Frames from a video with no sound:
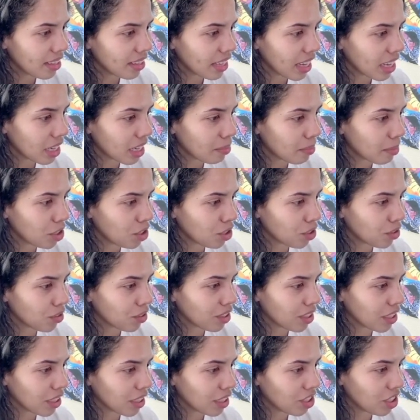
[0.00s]
Anime Juke,
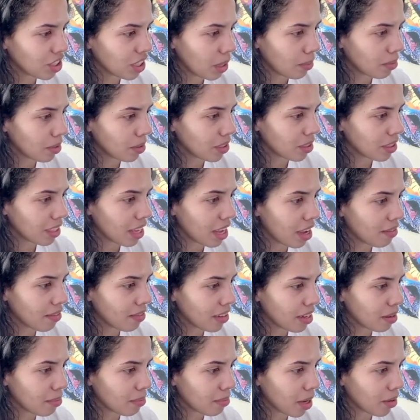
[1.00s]
6 chapters left
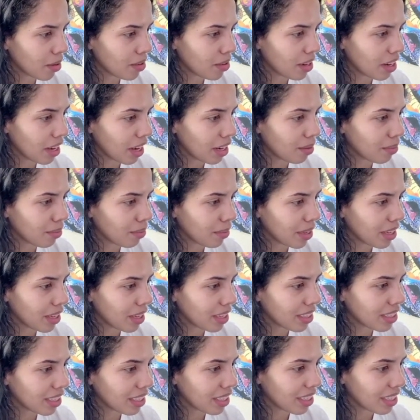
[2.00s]
in about 9
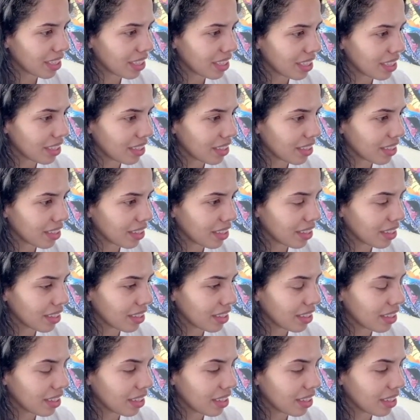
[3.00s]
weeks in the year.